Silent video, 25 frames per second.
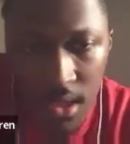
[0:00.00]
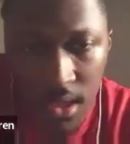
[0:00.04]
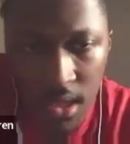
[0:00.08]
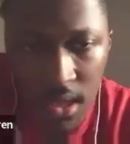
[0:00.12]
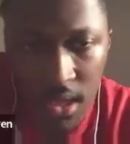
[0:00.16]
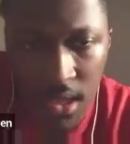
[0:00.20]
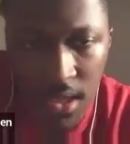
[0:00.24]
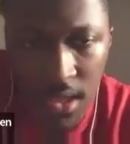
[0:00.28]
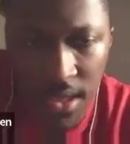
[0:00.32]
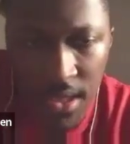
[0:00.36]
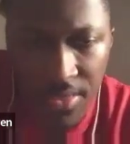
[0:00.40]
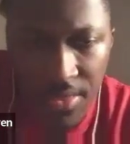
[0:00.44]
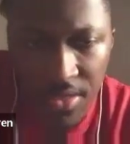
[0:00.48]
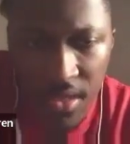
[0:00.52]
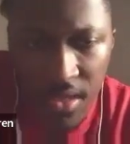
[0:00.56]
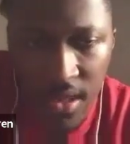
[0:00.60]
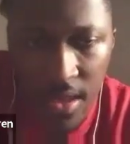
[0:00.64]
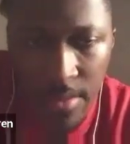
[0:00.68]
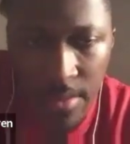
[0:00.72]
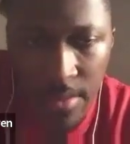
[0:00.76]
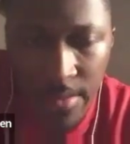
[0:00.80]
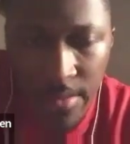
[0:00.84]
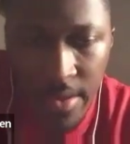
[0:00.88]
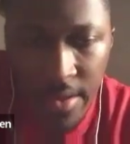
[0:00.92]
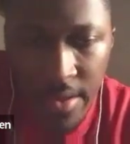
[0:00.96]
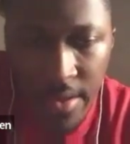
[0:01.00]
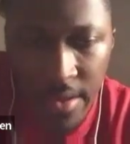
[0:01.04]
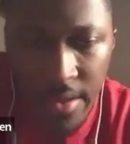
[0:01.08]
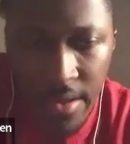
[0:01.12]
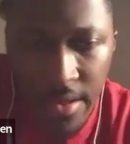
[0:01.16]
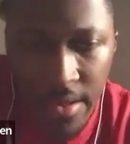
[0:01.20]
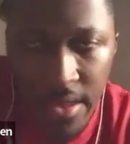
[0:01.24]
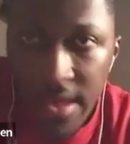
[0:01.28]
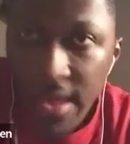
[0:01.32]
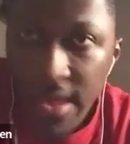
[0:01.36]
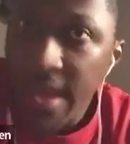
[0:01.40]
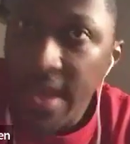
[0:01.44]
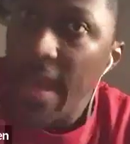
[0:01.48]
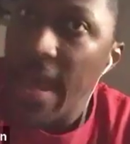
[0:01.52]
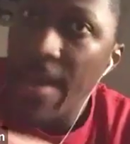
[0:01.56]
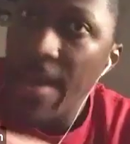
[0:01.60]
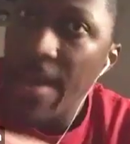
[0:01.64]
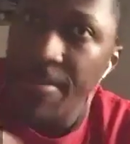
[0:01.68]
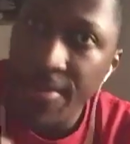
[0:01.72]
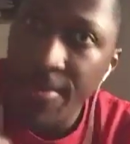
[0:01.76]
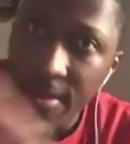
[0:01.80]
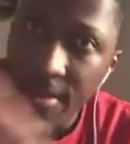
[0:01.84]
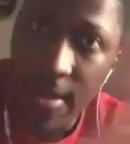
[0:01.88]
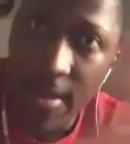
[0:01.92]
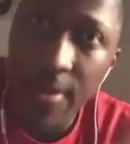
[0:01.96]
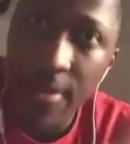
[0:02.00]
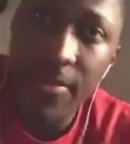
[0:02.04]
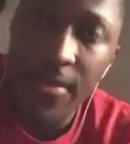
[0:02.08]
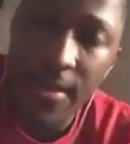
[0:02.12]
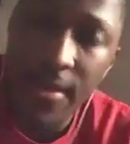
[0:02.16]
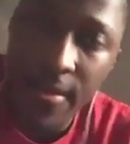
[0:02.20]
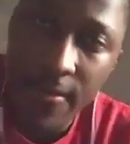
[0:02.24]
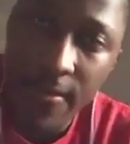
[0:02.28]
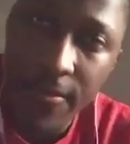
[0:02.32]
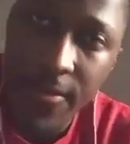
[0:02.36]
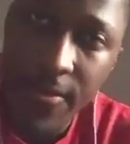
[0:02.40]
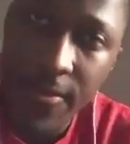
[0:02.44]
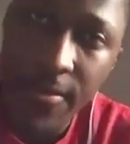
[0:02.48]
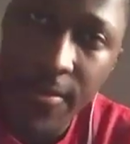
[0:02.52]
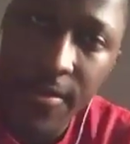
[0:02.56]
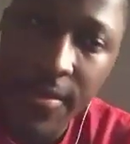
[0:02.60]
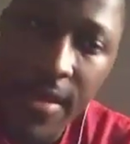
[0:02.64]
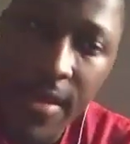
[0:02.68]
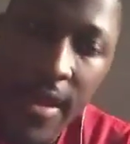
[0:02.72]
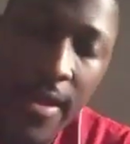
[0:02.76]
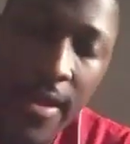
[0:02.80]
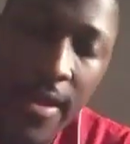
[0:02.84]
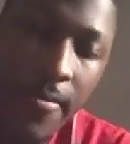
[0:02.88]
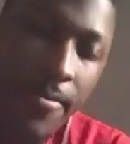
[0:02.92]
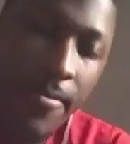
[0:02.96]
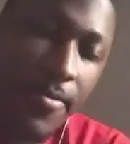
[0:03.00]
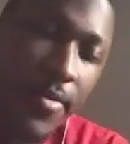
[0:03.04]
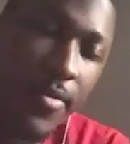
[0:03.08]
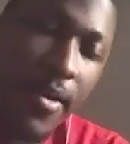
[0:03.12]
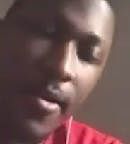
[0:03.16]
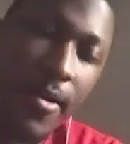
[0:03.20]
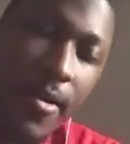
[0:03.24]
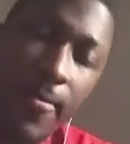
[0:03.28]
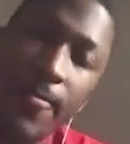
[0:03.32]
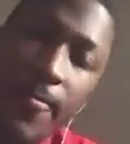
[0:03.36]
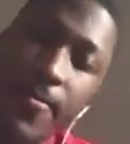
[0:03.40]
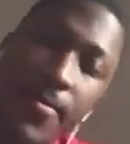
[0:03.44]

yeah, I think I'm gonna cap it off here for today. So